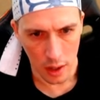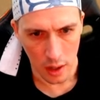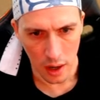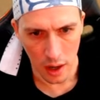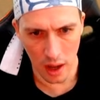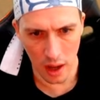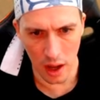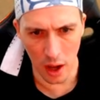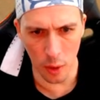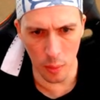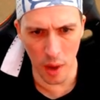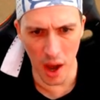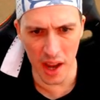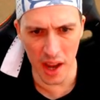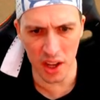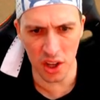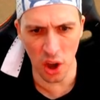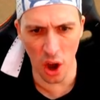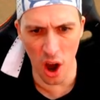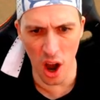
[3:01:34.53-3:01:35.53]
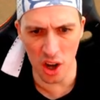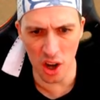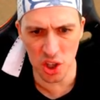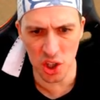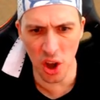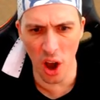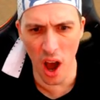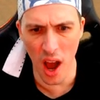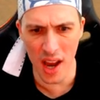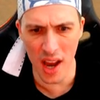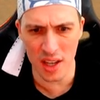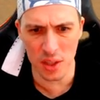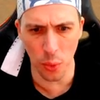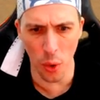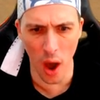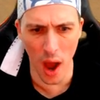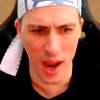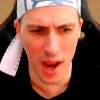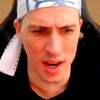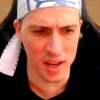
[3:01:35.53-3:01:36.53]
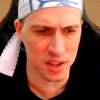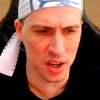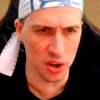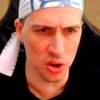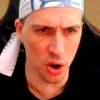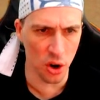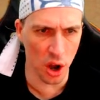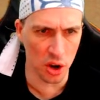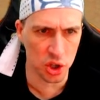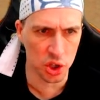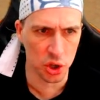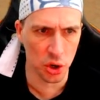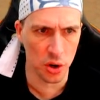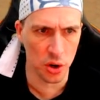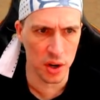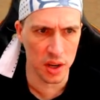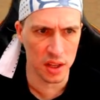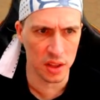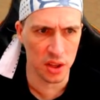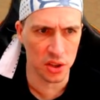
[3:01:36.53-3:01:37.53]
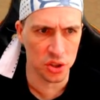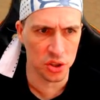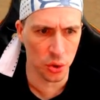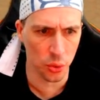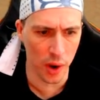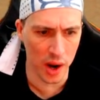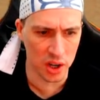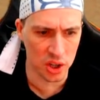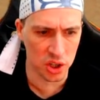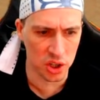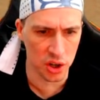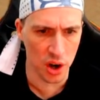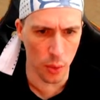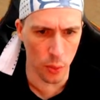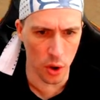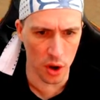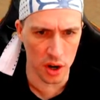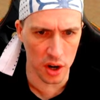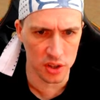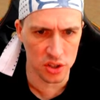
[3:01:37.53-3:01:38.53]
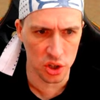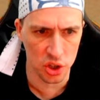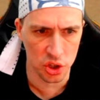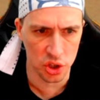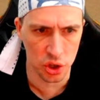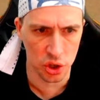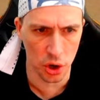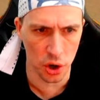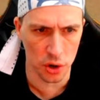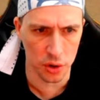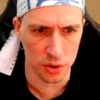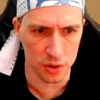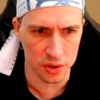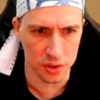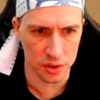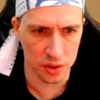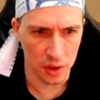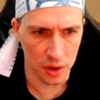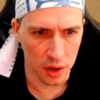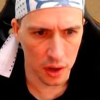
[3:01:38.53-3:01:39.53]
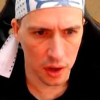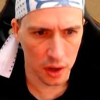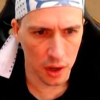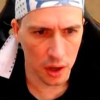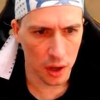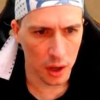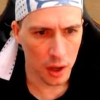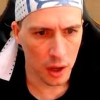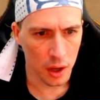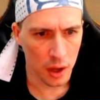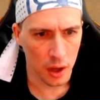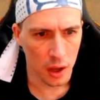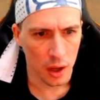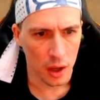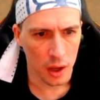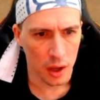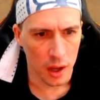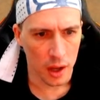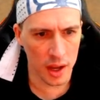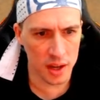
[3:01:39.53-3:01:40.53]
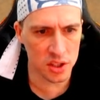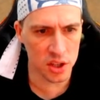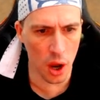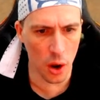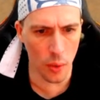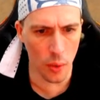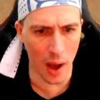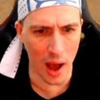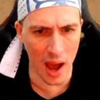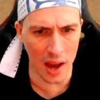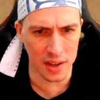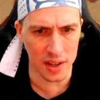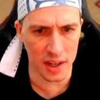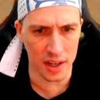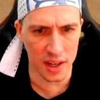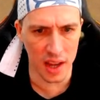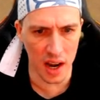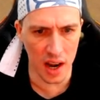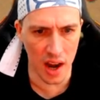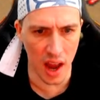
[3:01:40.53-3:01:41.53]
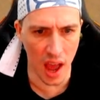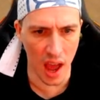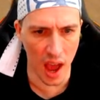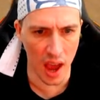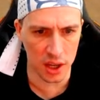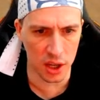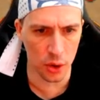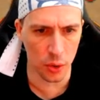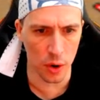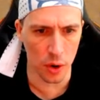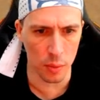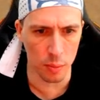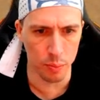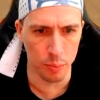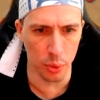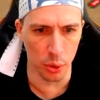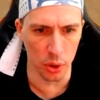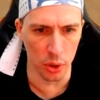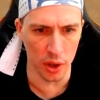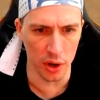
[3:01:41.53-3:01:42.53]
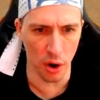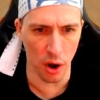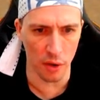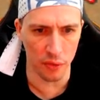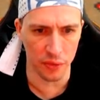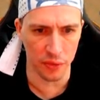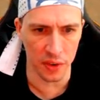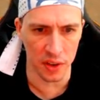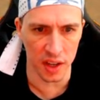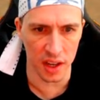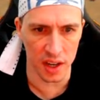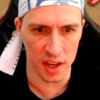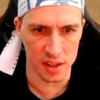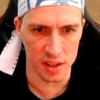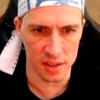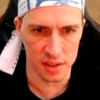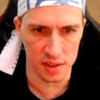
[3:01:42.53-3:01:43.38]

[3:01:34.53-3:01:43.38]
Oh my gosh, guys, why is it not shooting in the direction I want it to shoot? It's so hard to get an accurate bullet off in this.